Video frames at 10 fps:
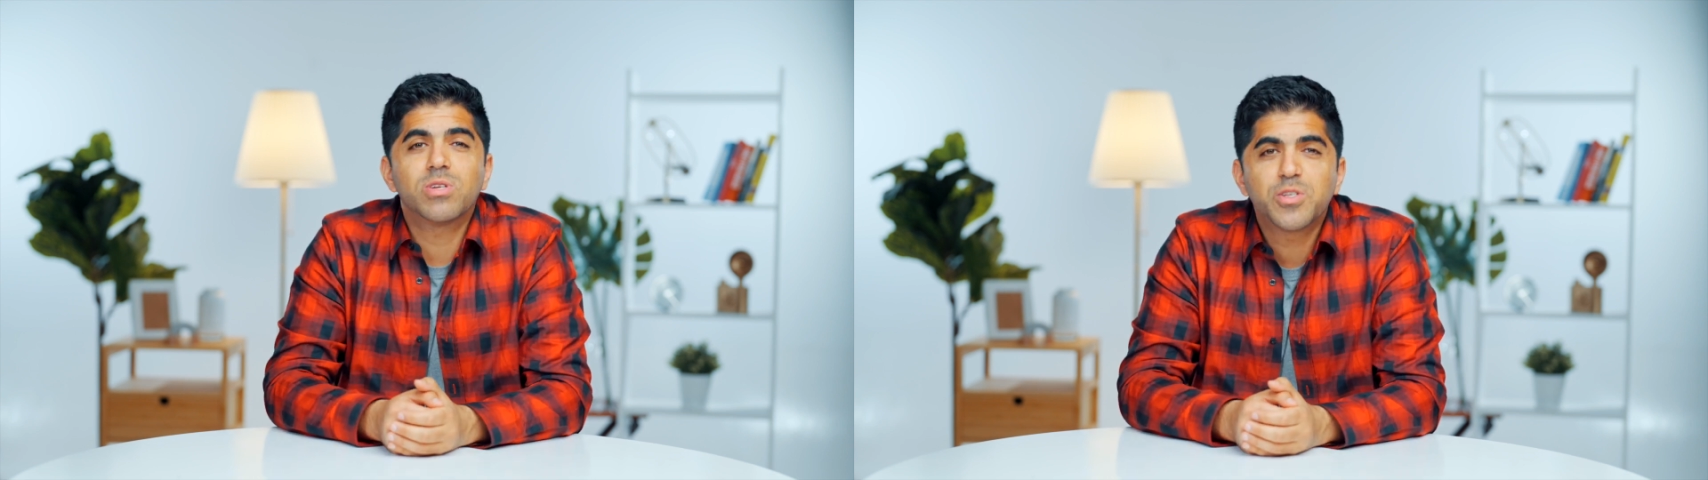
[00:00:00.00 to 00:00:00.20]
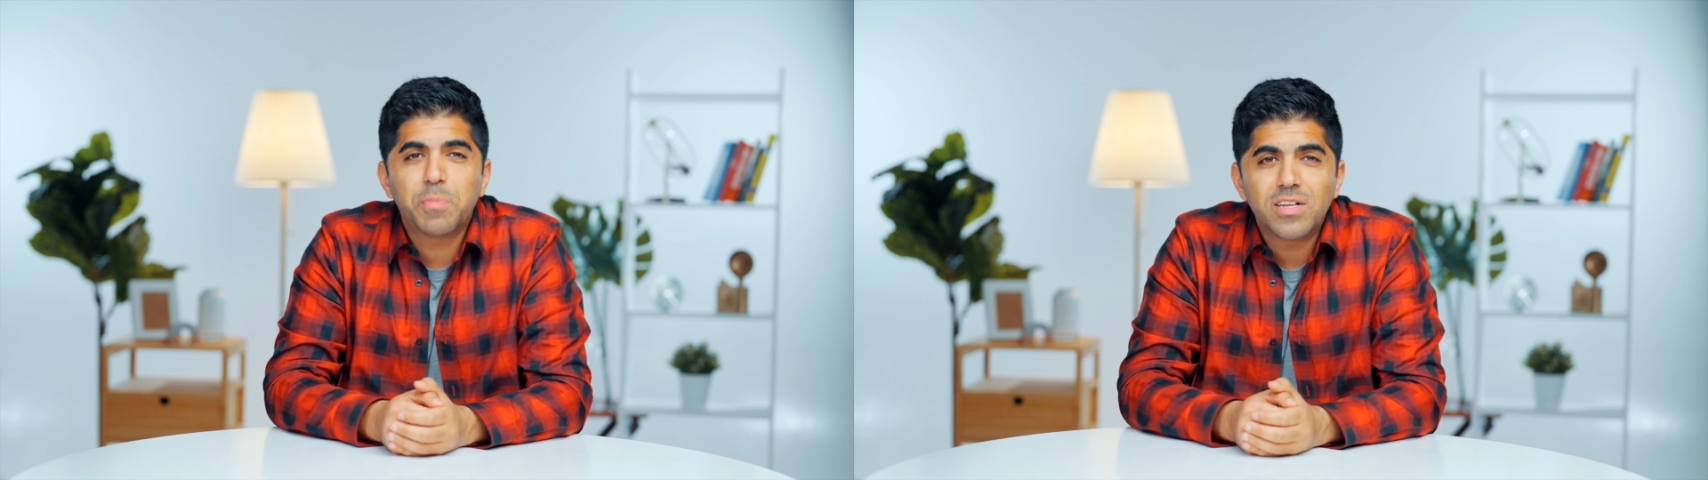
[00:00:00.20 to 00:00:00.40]

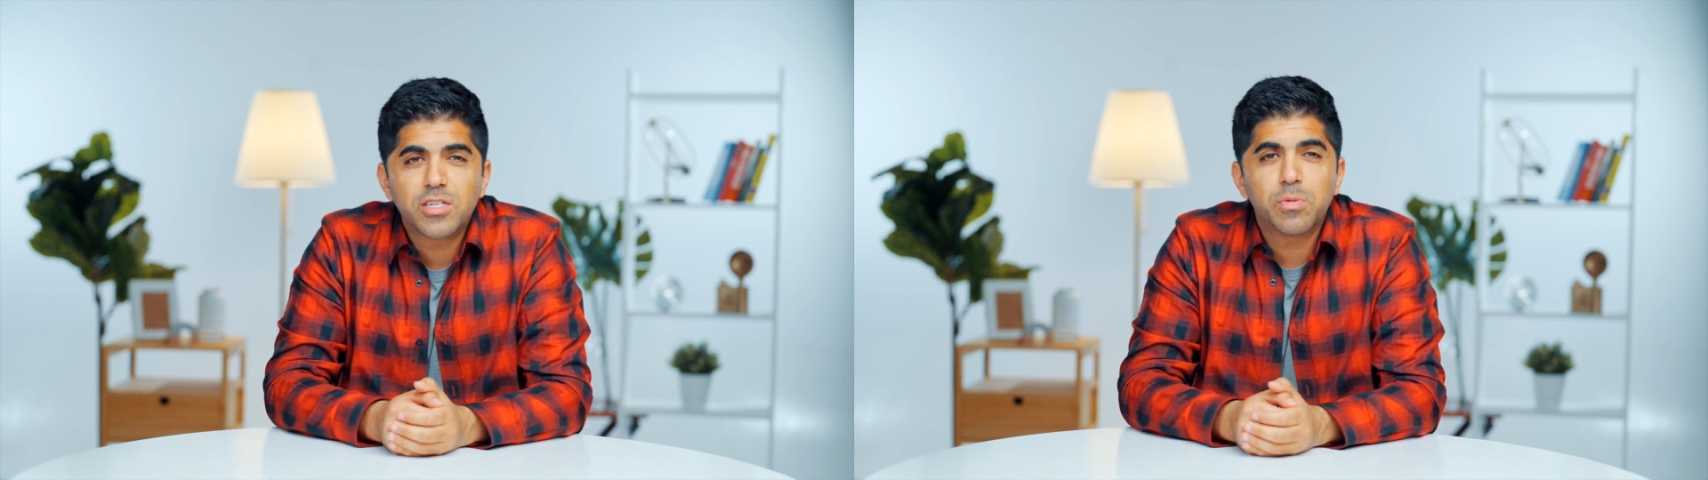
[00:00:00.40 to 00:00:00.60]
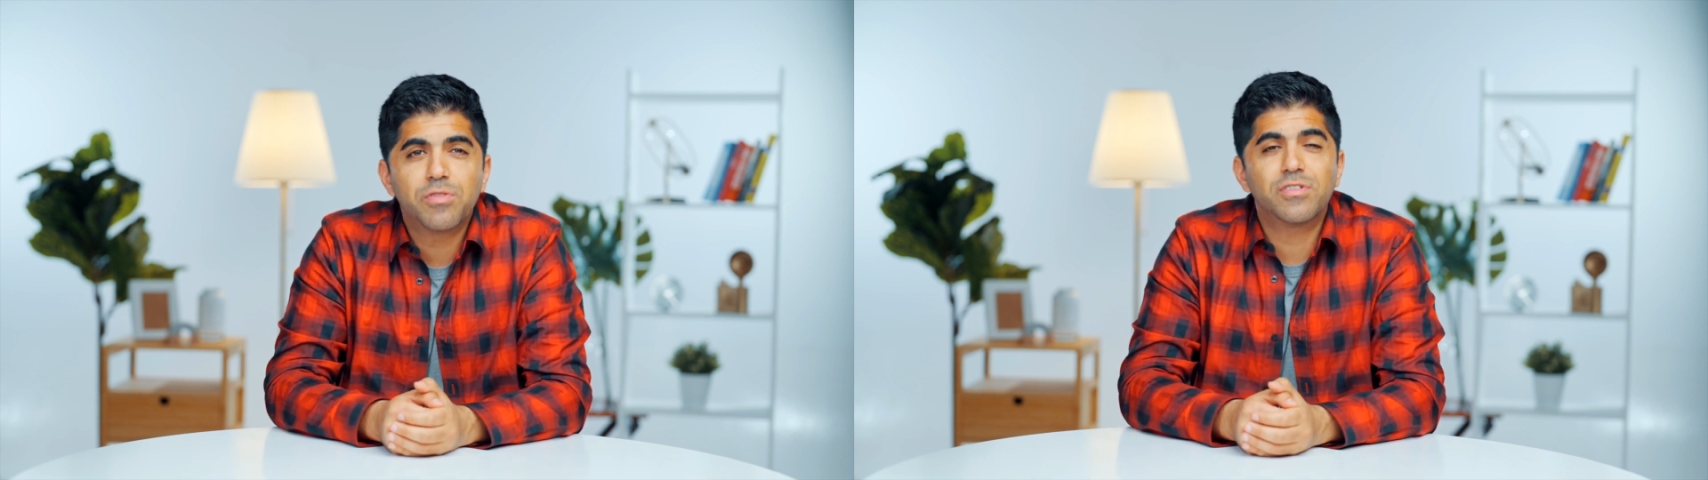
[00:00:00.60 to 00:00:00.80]

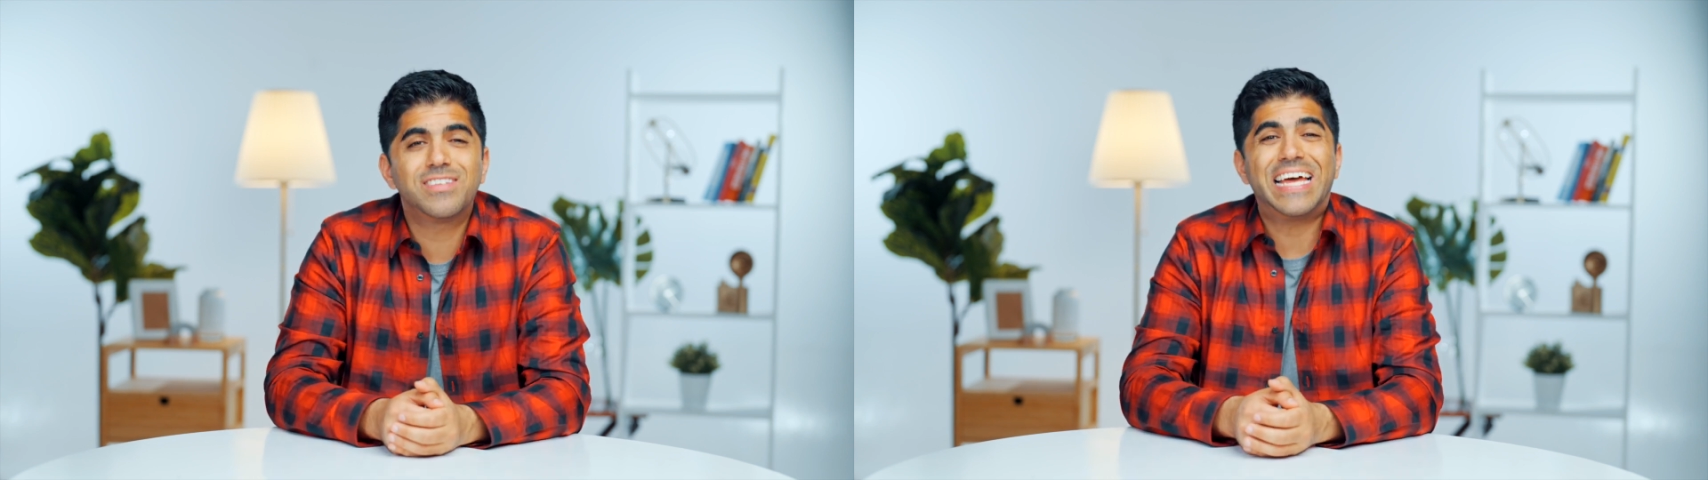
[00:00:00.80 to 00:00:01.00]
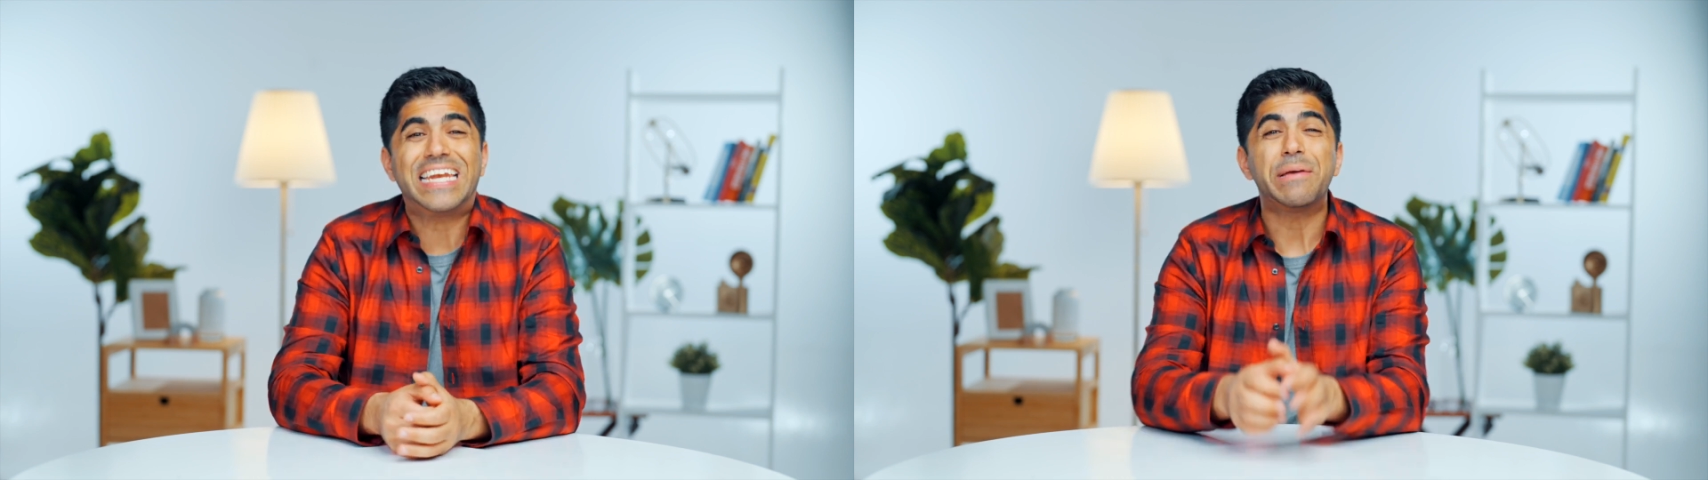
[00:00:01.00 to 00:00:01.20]
responsible for
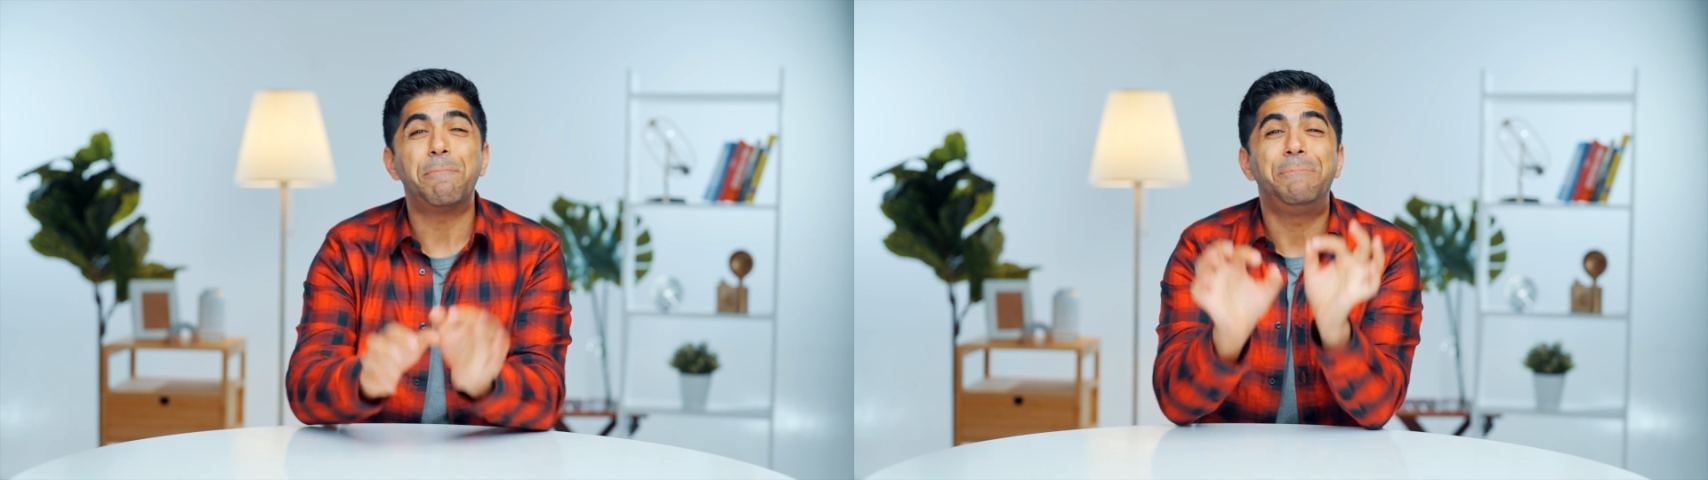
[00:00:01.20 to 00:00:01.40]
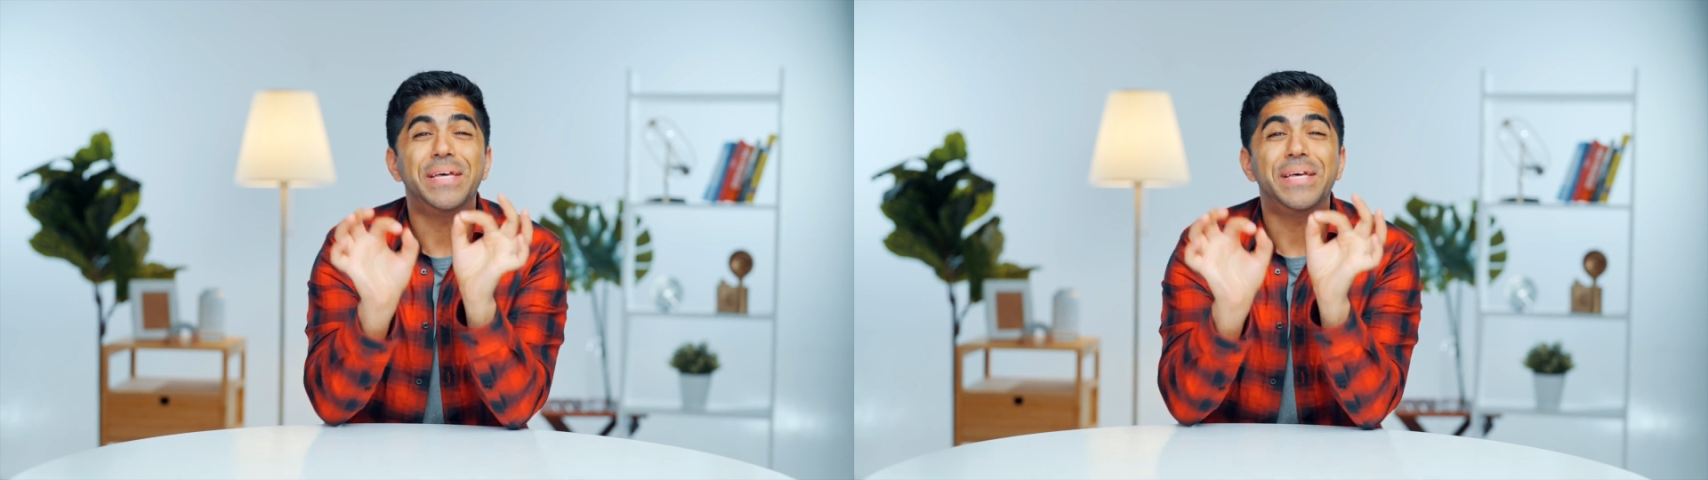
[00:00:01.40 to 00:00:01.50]
sending